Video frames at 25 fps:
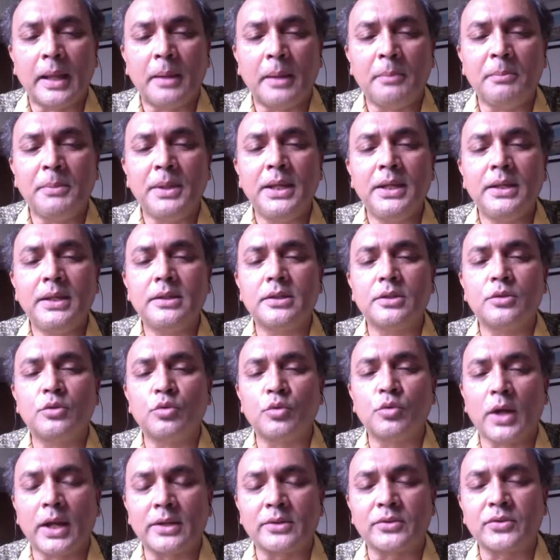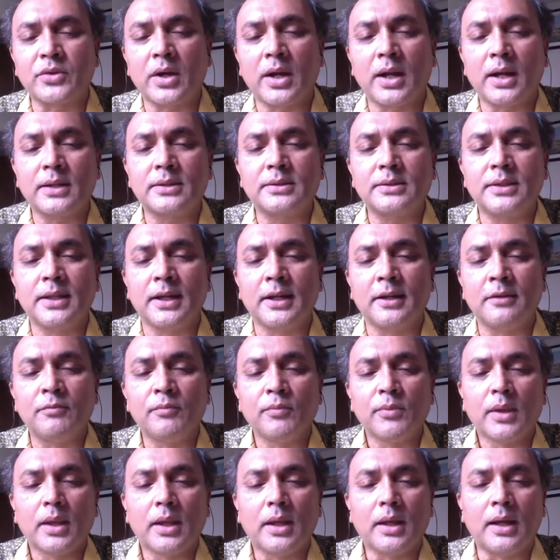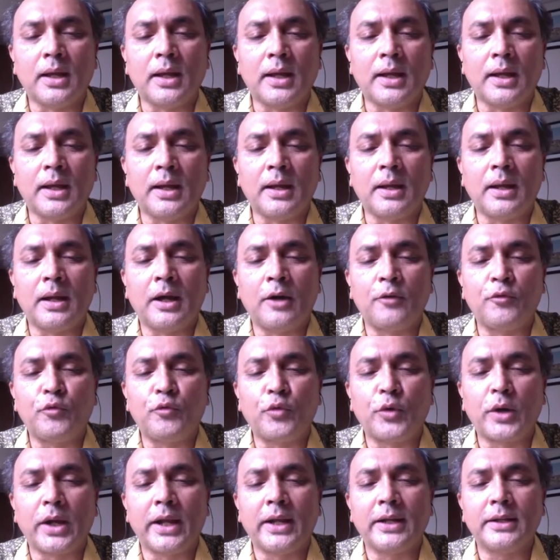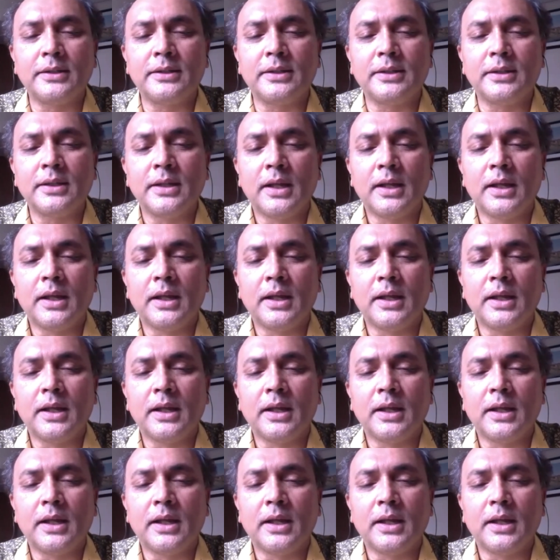emit to attract the uh, friend